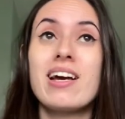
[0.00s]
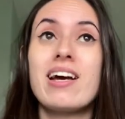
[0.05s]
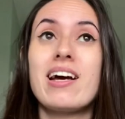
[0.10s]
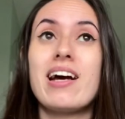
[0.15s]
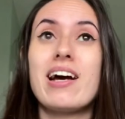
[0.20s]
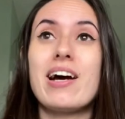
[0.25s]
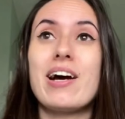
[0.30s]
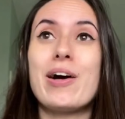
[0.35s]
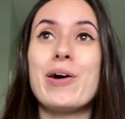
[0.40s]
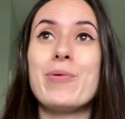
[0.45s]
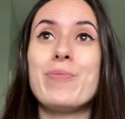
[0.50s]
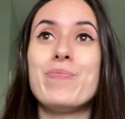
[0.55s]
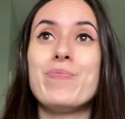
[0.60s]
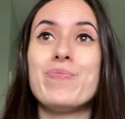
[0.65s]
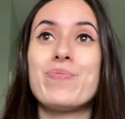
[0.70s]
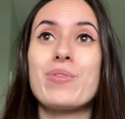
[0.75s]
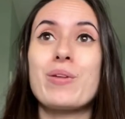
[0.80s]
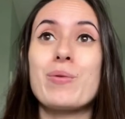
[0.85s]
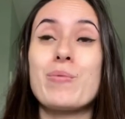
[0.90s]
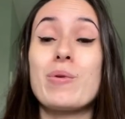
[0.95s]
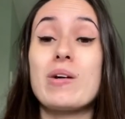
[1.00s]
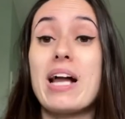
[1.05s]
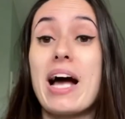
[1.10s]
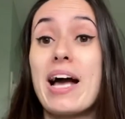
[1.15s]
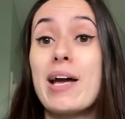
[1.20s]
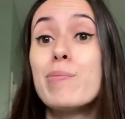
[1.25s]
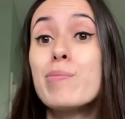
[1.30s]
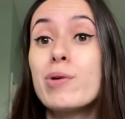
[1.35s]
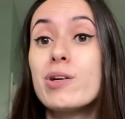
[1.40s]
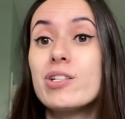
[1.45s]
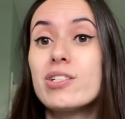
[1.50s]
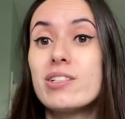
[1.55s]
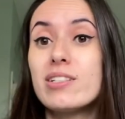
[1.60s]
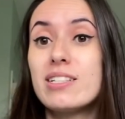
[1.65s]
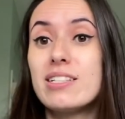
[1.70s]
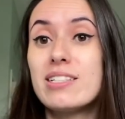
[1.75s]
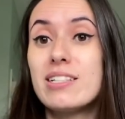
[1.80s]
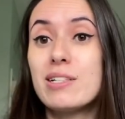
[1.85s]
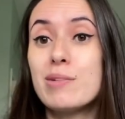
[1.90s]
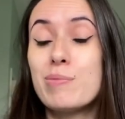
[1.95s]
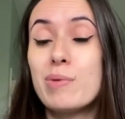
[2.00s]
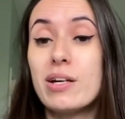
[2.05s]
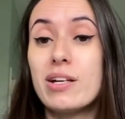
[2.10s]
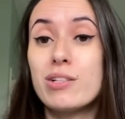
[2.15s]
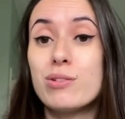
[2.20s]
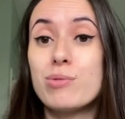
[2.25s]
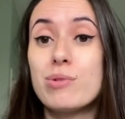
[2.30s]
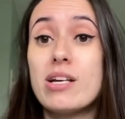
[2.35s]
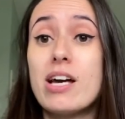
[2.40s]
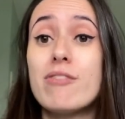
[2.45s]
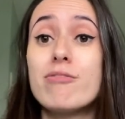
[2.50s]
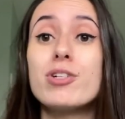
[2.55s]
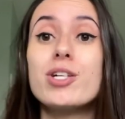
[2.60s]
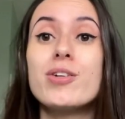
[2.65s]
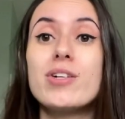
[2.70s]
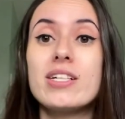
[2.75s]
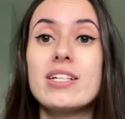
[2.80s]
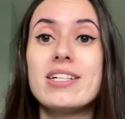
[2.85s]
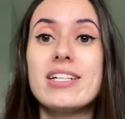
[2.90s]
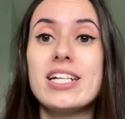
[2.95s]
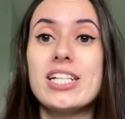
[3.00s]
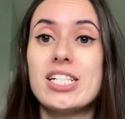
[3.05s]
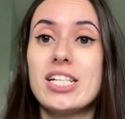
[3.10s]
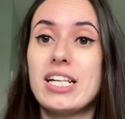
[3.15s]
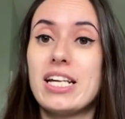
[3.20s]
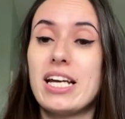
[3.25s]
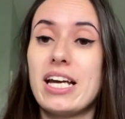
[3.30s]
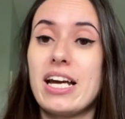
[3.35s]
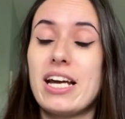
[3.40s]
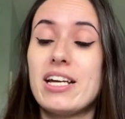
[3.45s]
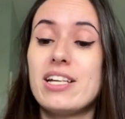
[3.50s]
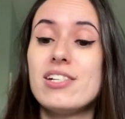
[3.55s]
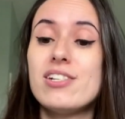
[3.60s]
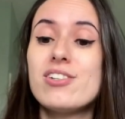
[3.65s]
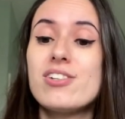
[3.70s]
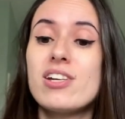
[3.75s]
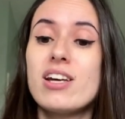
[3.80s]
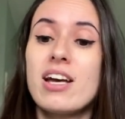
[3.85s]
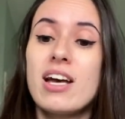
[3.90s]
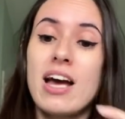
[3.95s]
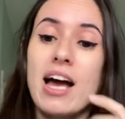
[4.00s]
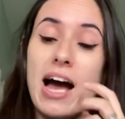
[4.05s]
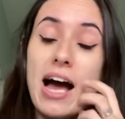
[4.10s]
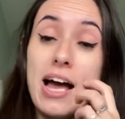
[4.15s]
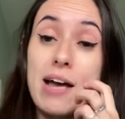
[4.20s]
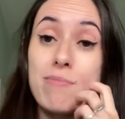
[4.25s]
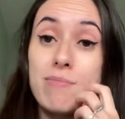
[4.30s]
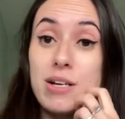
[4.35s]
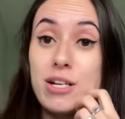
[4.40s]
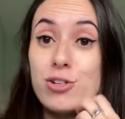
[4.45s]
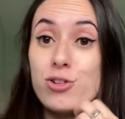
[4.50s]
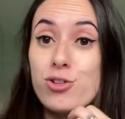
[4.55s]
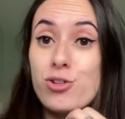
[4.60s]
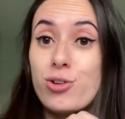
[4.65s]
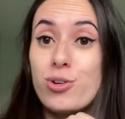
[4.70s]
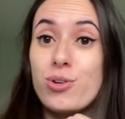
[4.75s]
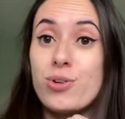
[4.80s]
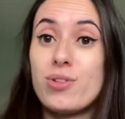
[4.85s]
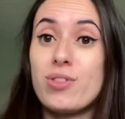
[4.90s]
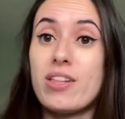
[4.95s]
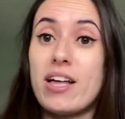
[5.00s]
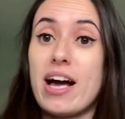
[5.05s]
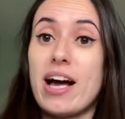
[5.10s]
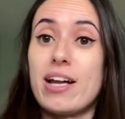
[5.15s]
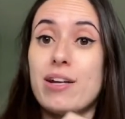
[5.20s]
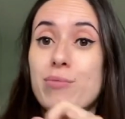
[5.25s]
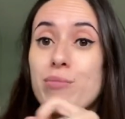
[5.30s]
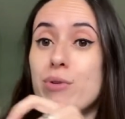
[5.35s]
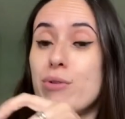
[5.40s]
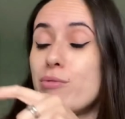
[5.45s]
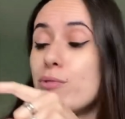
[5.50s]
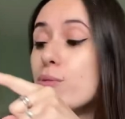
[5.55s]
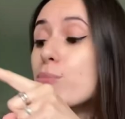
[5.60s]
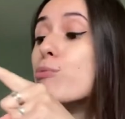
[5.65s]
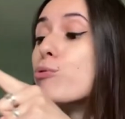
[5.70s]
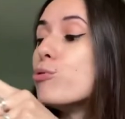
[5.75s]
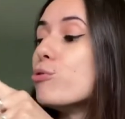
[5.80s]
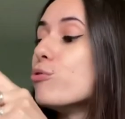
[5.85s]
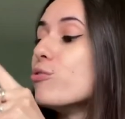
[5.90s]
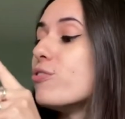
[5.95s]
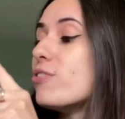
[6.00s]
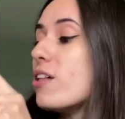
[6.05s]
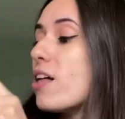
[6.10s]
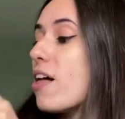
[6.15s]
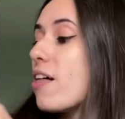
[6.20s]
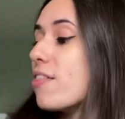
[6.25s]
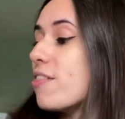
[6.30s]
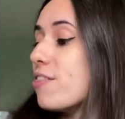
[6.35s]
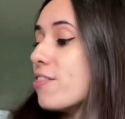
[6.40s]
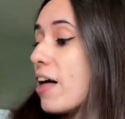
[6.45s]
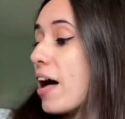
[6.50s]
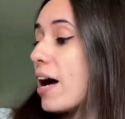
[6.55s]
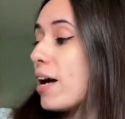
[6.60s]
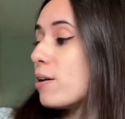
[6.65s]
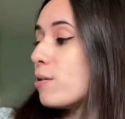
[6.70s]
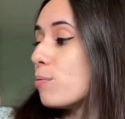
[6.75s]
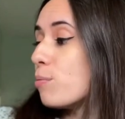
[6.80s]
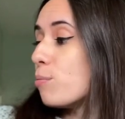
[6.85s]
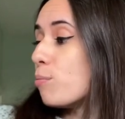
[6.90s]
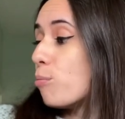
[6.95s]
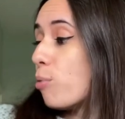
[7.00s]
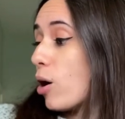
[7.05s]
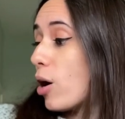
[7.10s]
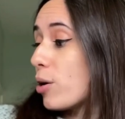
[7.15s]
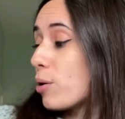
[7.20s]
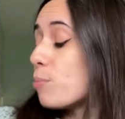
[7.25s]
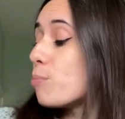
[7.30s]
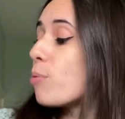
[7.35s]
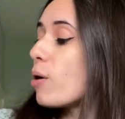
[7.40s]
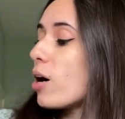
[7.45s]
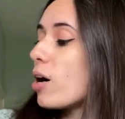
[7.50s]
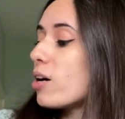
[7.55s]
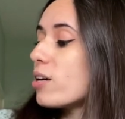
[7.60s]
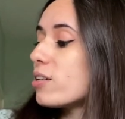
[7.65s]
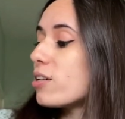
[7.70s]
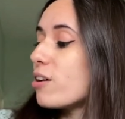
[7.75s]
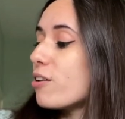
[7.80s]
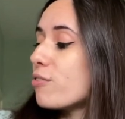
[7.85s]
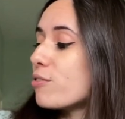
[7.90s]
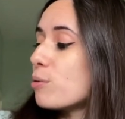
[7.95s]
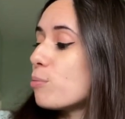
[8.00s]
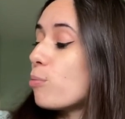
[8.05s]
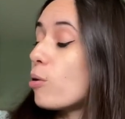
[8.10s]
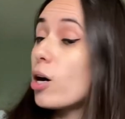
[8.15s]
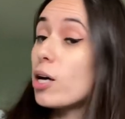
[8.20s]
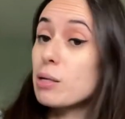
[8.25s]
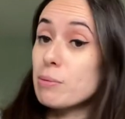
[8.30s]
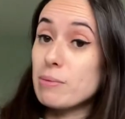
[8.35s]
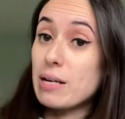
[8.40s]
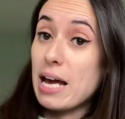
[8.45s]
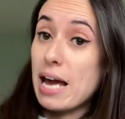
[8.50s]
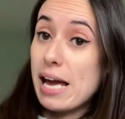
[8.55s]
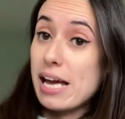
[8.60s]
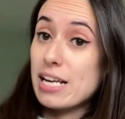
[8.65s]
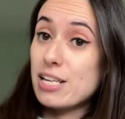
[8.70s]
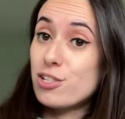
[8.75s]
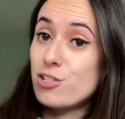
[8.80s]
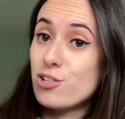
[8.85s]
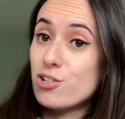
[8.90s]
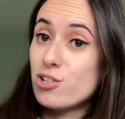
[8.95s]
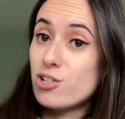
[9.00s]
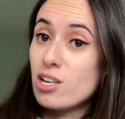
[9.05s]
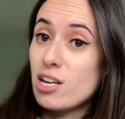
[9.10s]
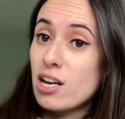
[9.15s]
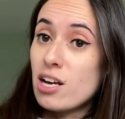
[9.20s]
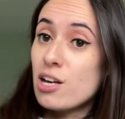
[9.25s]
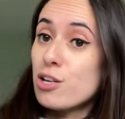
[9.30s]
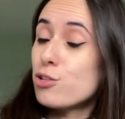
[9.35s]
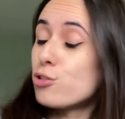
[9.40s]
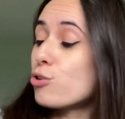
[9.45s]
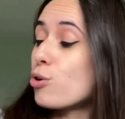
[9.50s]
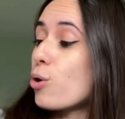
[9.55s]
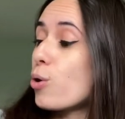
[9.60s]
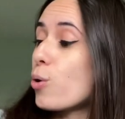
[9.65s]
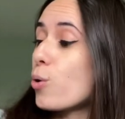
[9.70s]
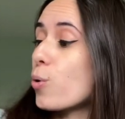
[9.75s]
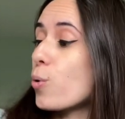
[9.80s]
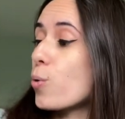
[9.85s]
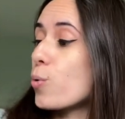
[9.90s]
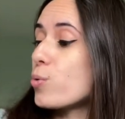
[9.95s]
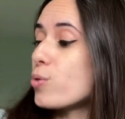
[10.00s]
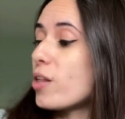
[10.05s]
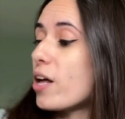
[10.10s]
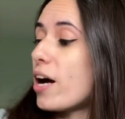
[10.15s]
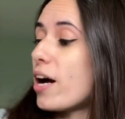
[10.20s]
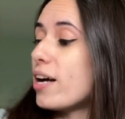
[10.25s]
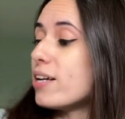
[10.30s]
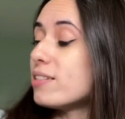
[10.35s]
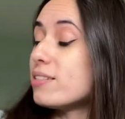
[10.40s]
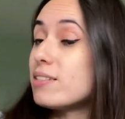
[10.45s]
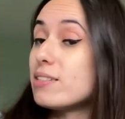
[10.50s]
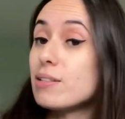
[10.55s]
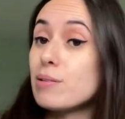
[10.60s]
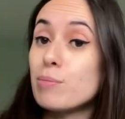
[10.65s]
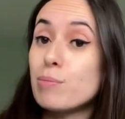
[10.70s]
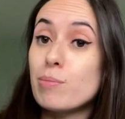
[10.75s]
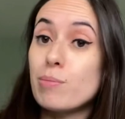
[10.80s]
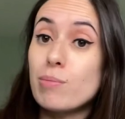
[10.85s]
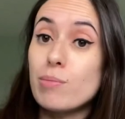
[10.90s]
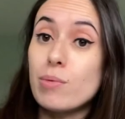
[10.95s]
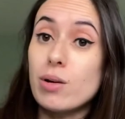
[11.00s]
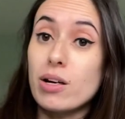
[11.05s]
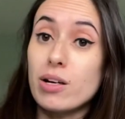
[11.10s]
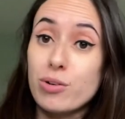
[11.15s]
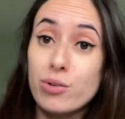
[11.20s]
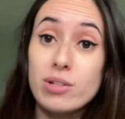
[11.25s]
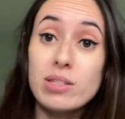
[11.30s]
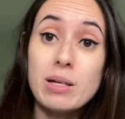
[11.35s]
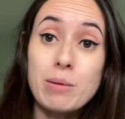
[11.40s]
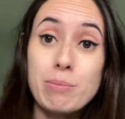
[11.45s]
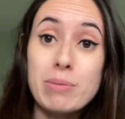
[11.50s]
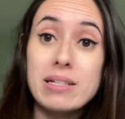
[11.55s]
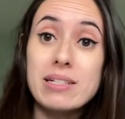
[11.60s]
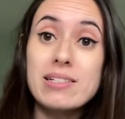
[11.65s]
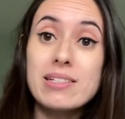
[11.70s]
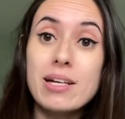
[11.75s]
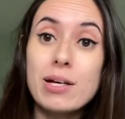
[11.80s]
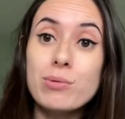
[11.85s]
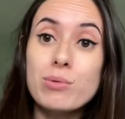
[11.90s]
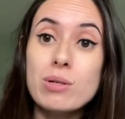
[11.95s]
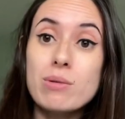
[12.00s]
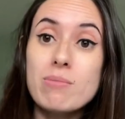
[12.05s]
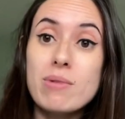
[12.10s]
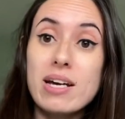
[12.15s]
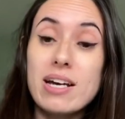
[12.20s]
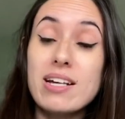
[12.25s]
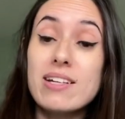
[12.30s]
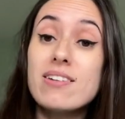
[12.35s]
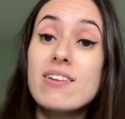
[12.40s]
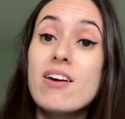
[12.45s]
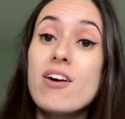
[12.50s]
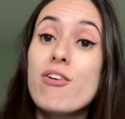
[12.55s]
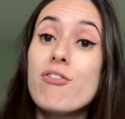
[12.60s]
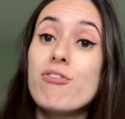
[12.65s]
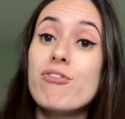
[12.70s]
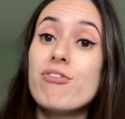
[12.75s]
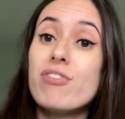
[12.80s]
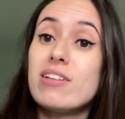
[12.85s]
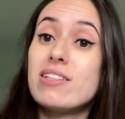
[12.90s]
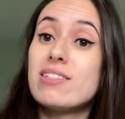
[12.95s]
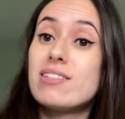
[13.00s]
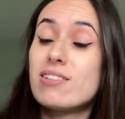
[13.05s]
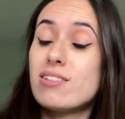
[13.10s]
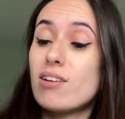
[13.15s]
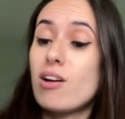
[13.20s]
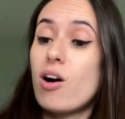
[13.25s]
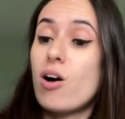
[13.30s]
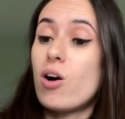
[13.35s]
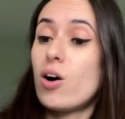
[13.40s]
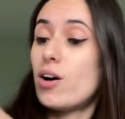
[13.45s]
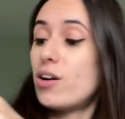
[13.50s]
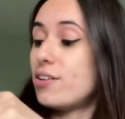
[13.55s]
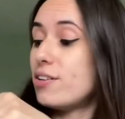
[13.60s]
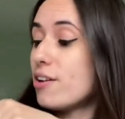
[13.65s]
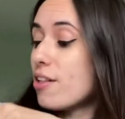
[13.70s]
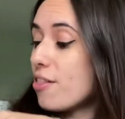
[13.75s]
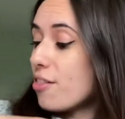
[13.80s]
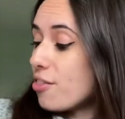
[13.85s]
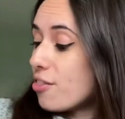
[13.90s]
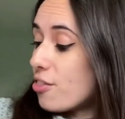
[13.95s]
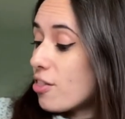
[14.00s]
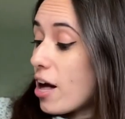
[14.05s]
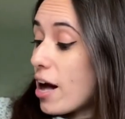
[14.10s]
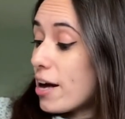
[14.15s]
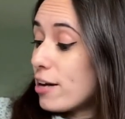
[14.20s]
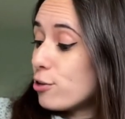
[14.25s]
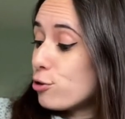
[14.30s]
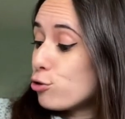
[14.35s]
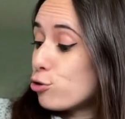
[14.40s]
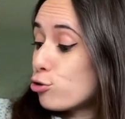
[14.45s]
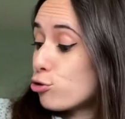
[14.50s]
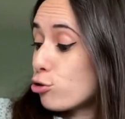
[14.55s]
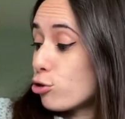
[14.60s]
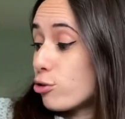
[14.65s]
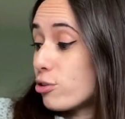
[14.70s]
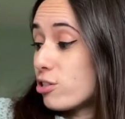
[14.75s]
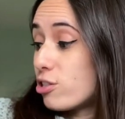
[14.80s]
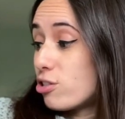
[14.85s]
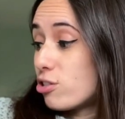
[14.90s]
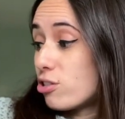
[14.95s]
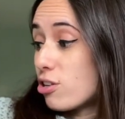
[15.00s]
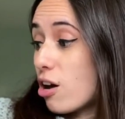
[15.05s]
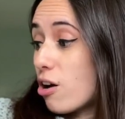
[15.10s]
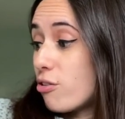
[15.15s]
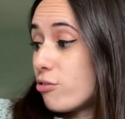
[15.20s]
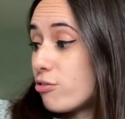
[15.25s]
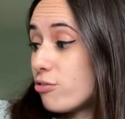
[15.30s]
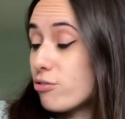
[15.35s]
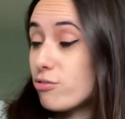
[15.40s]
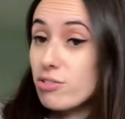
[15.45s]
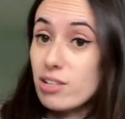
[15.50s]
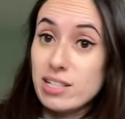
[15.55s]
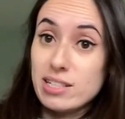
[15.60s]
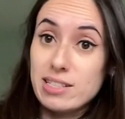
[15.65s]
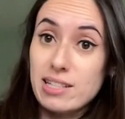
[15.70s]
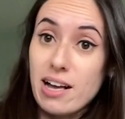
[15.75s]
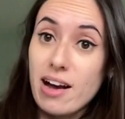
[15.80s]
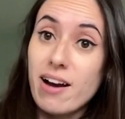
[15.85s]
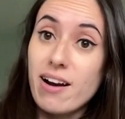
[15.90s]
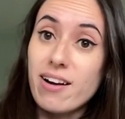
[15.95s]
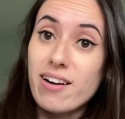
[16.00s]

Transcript: Um, what I personally did because we have a Critter Nation cage, I made sure that we removed that bottom part of the bottom cage so that the acrylic bin that we made fits on that storage shelf right there.